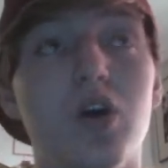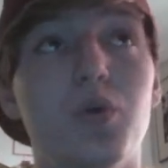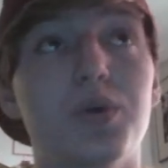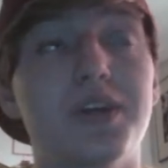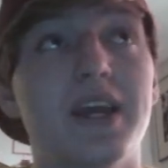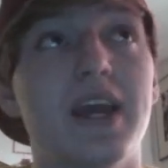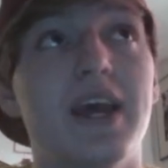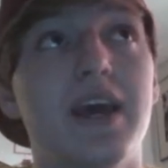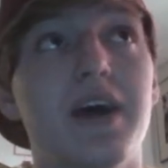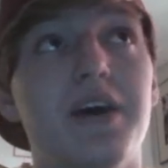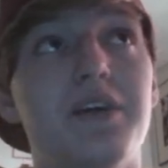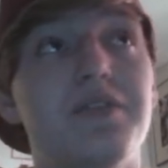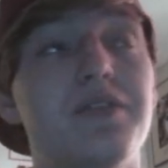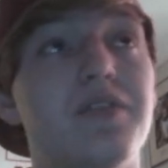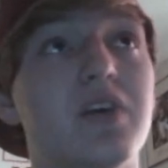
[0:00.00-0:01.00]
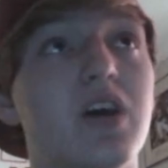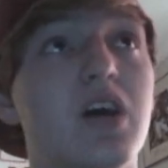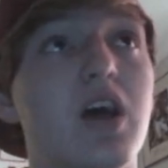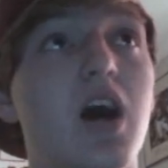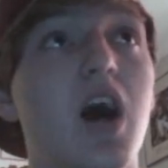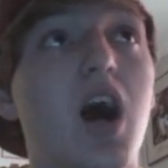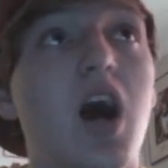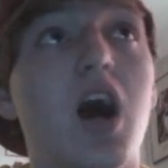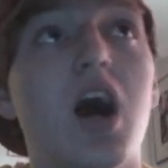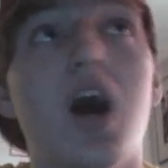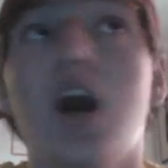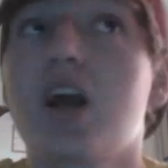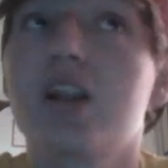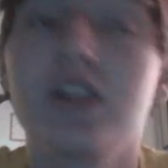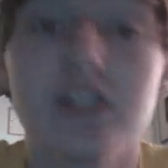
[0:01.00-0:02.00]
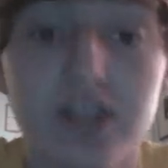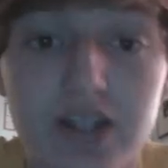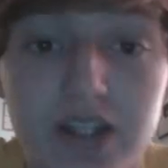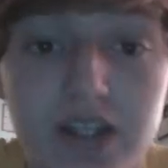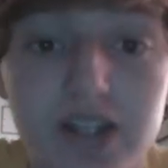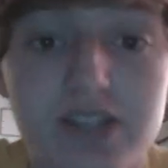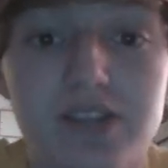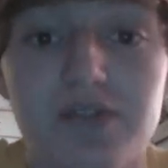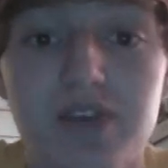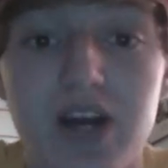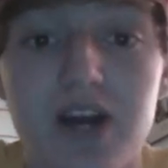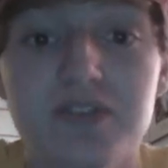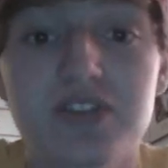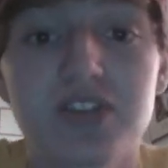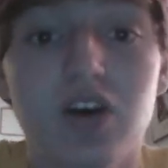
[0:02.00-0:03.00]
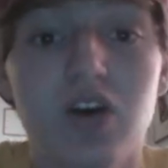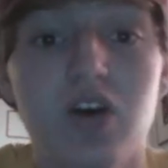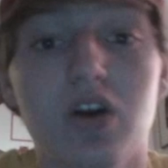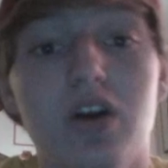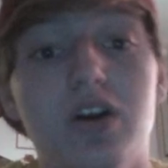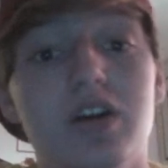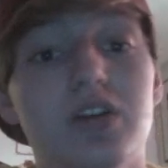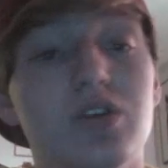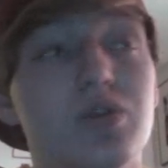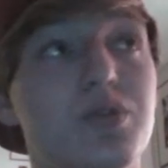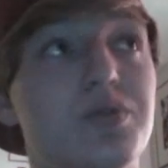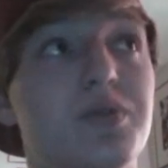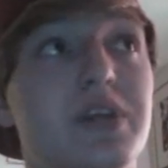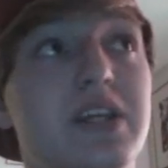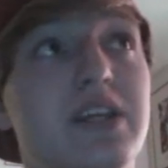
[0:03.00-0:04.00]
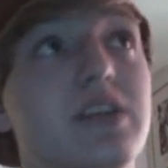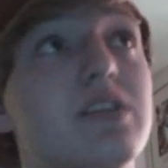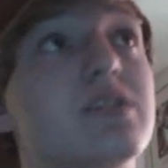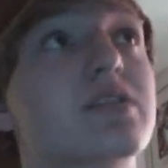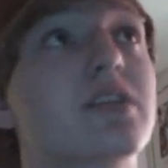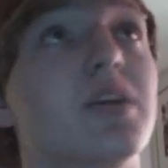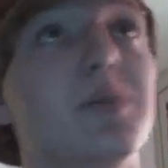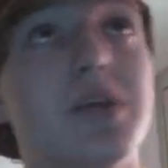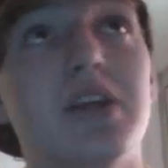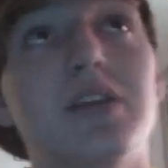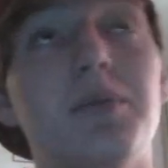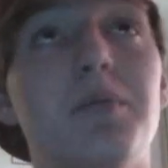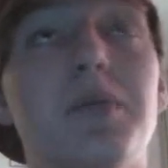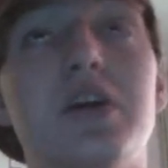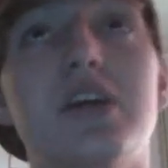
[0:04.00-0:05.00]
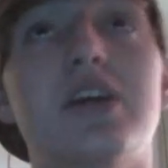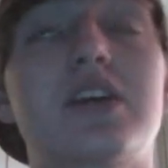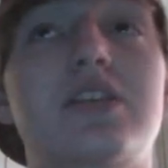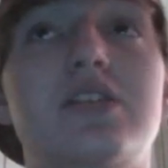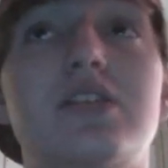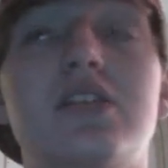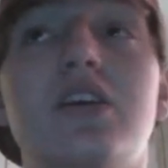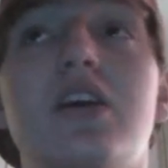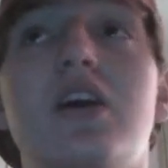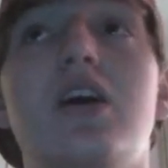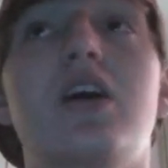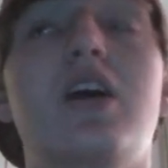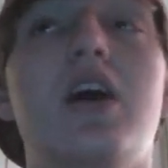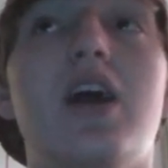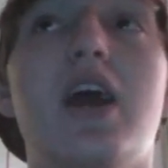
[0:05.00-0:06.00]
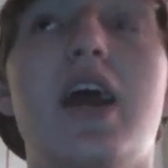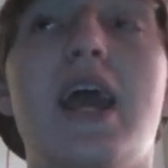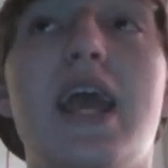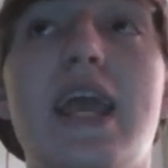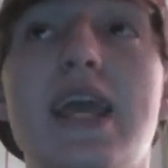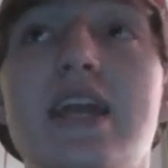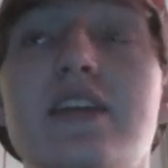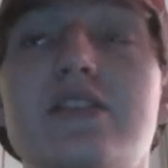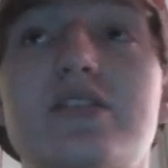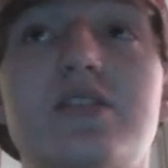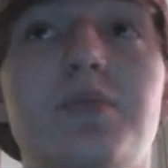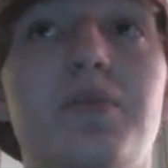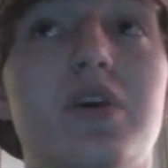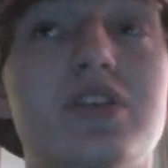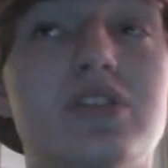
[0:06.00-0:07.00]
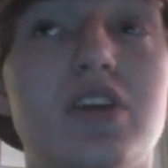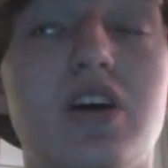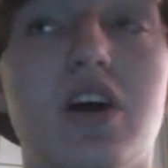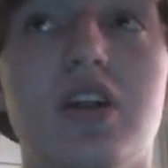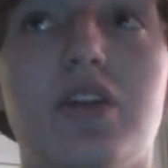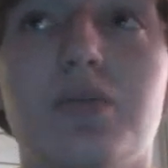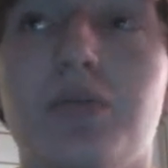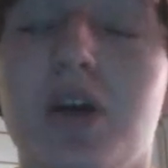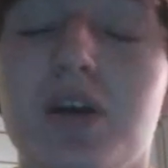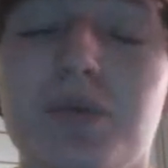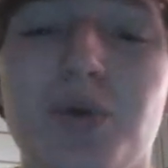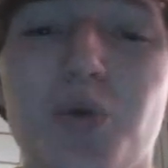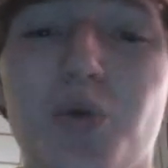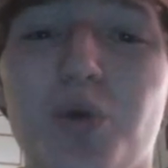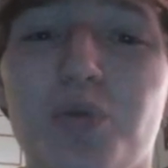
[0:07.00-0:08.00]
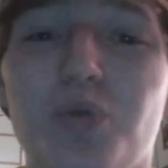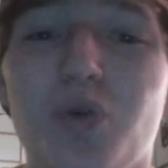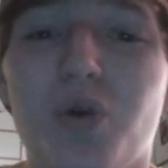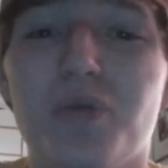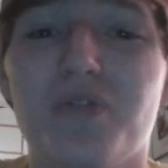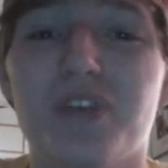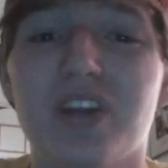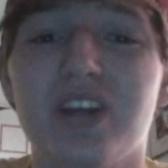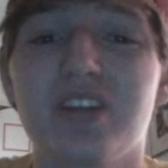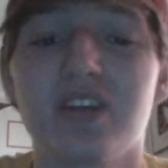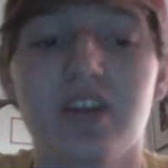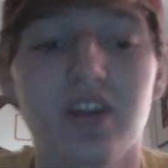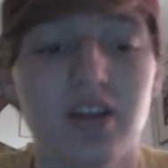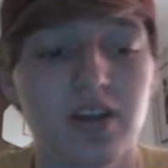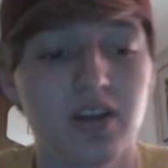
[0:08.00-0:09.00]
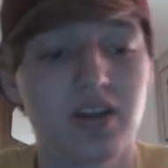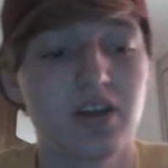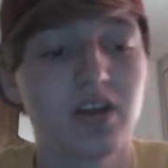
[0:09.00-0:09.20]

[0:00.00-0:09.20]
We have Haha Clinton Dix, a five-star. He's going to be in the mix. And just a bunch of... There might be one more I'm forgetting.